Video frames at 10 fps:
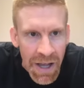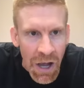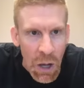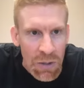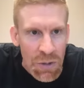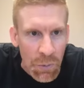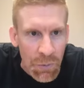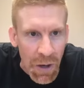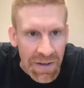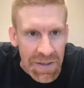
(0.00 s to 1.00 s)
Also, if
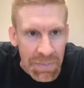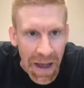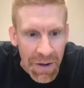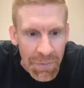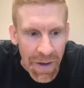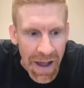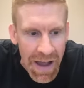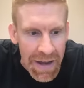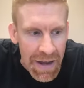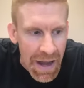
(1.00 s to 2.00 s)
you're on
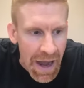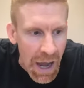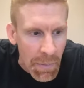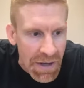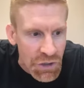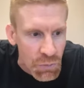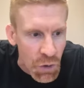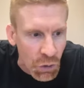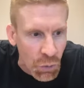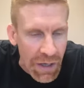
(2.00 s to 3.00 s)
Spotify, it's
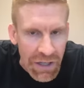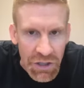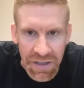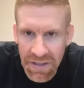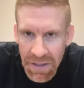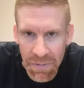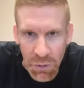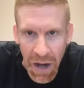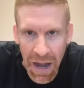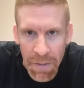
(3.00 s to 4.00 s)
real quick just to
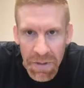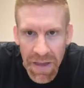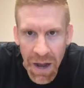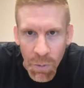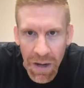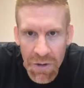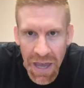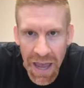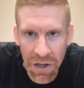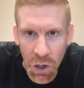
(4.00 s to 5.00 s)
subscribe, and that way
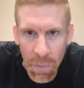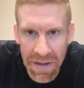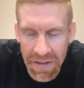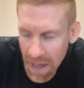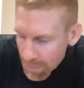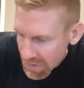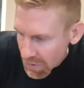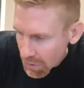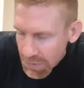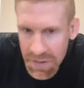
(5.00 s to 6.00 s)
you don't miss an
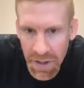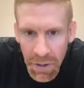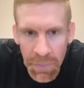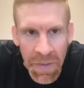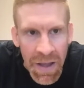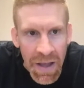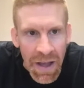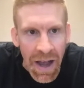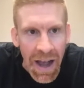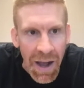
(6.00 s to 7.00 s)
episode. So
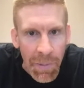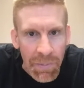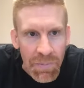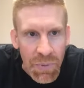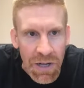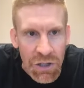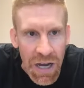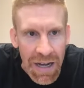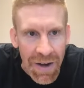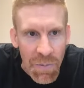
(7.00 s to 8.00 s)

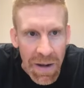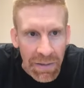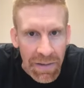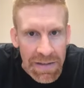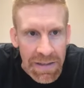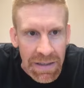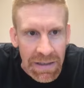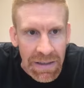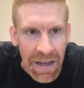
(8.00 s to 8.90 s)
appreciate everybody listening.